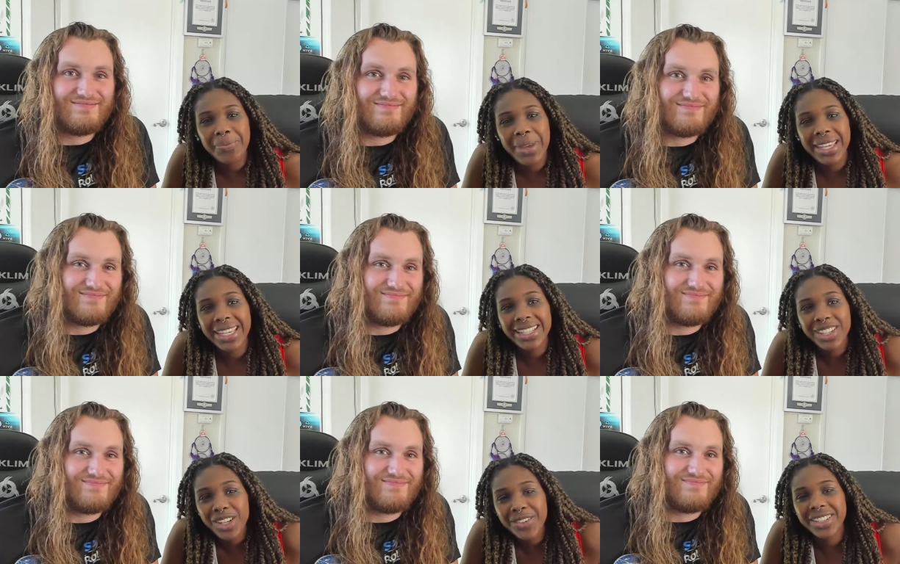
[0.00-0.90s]
Speaker 1: and get
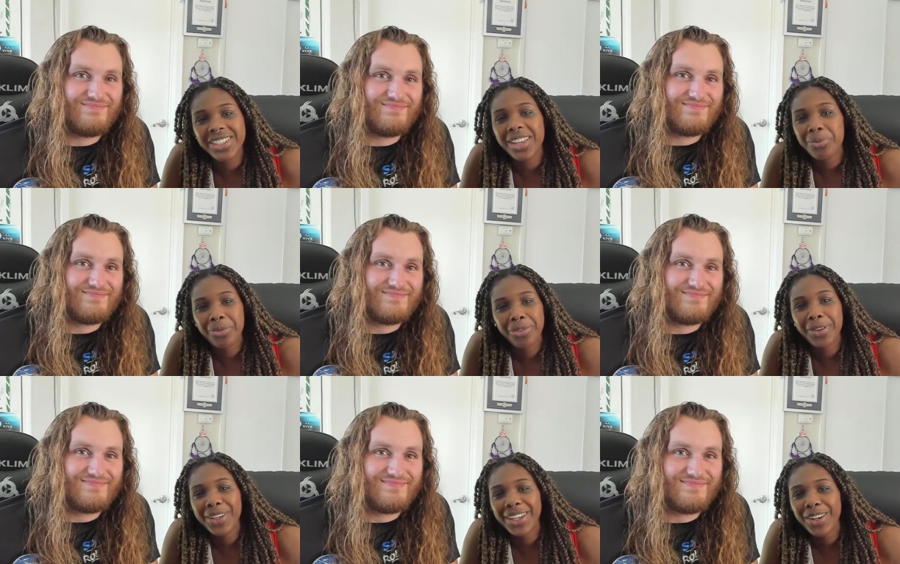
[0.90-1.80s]
to know each other
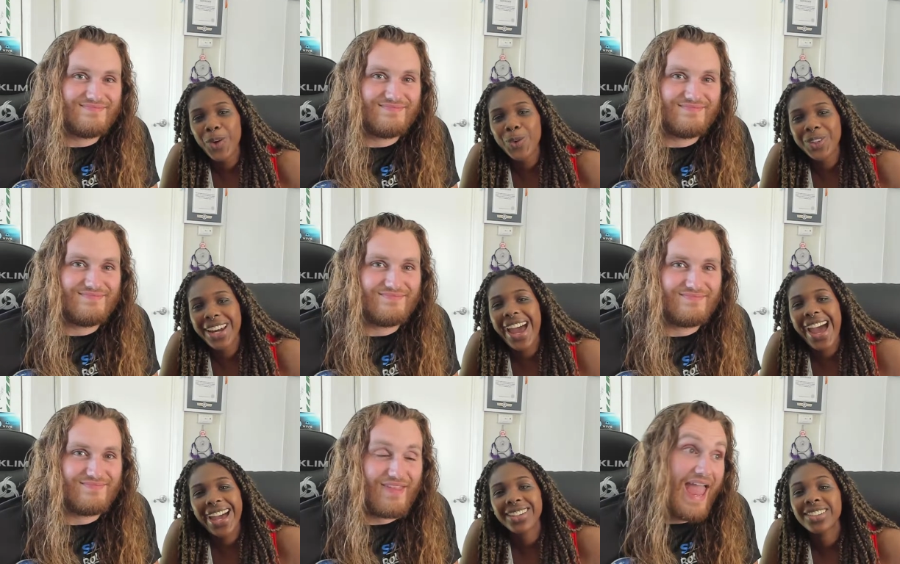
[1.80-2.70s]
before we get old and
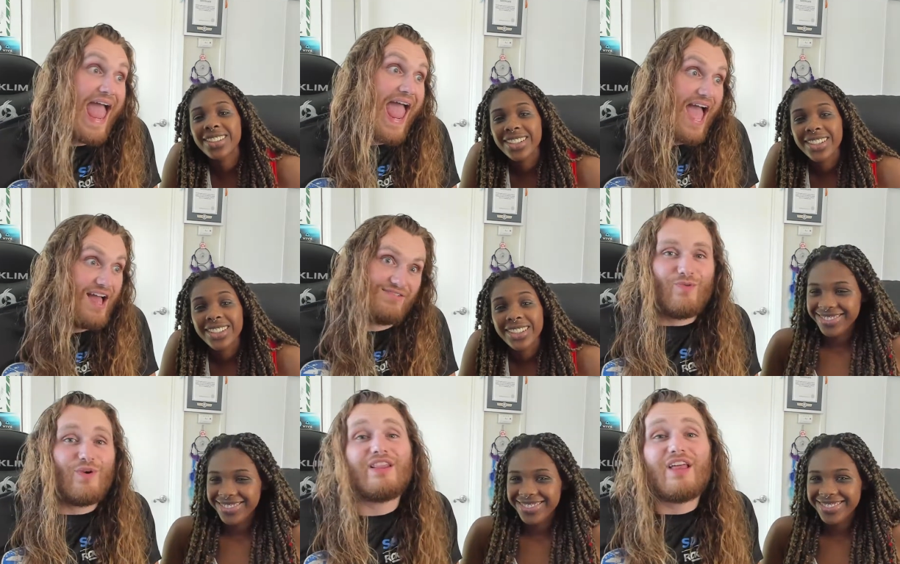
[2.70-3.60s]
die.
Speaker 2: Yeah.
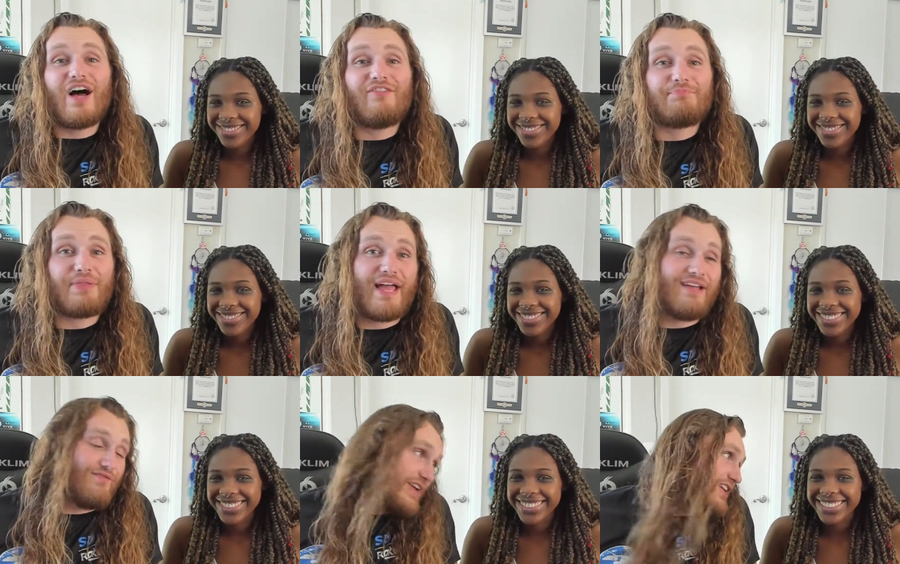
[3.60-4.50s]
We love
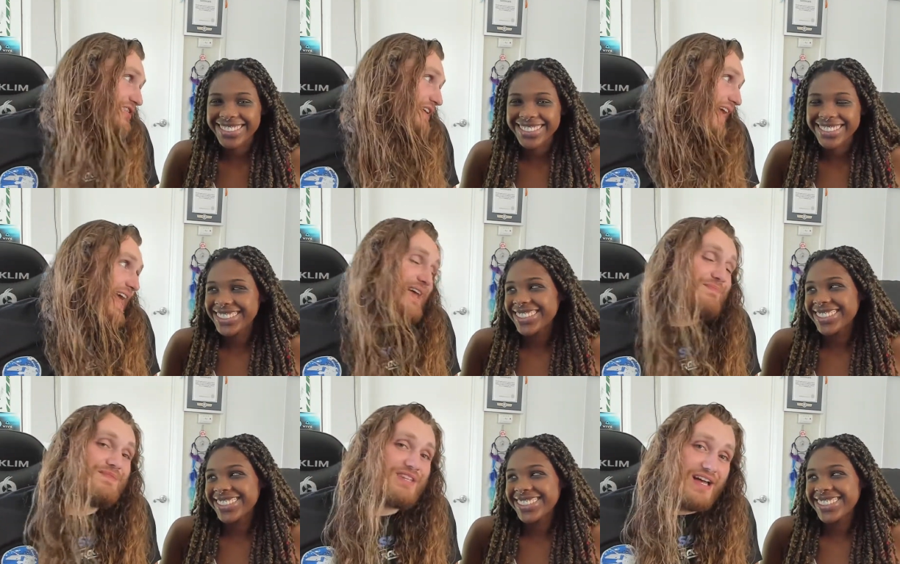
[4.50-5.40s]
playing video
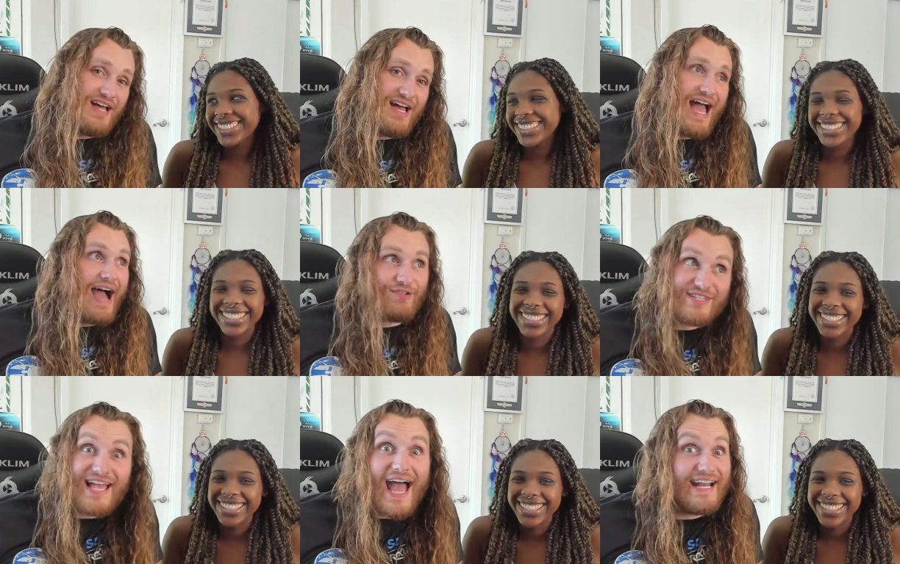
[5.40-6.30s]
games, uh,
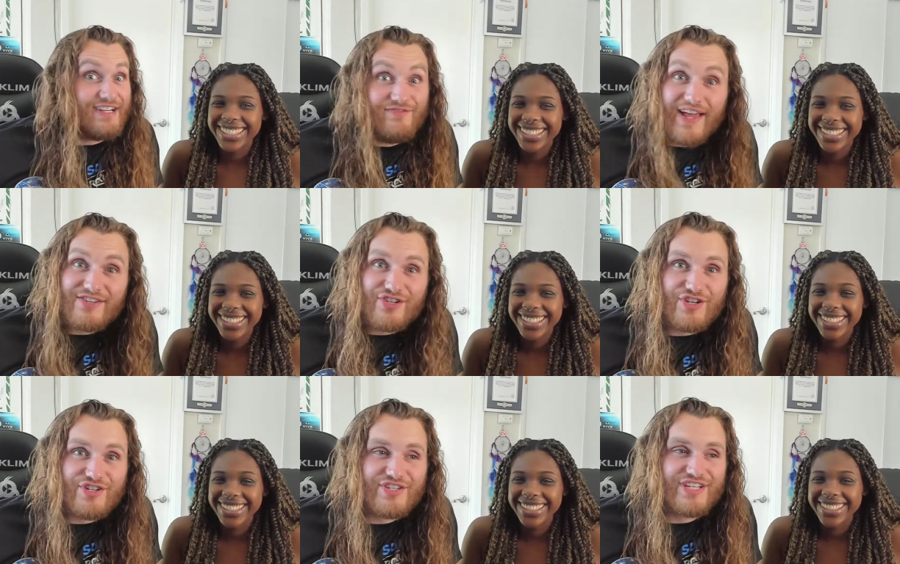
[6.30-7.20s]
outside
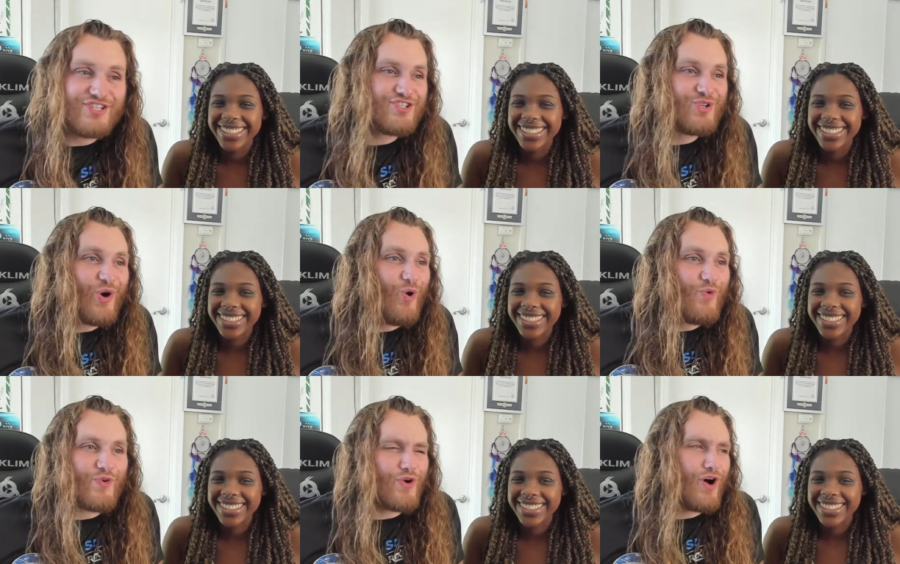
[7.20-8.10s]
adventures, and just
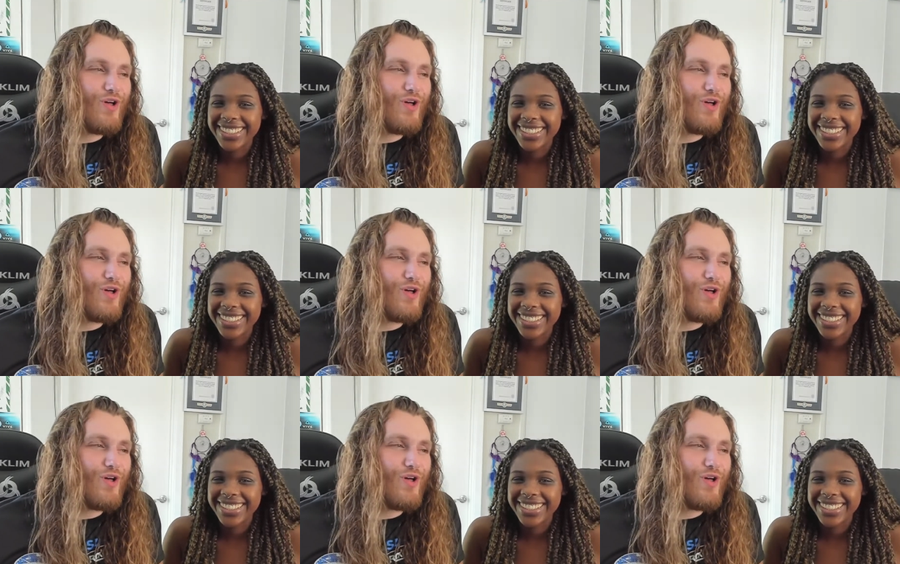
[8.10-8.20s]
overall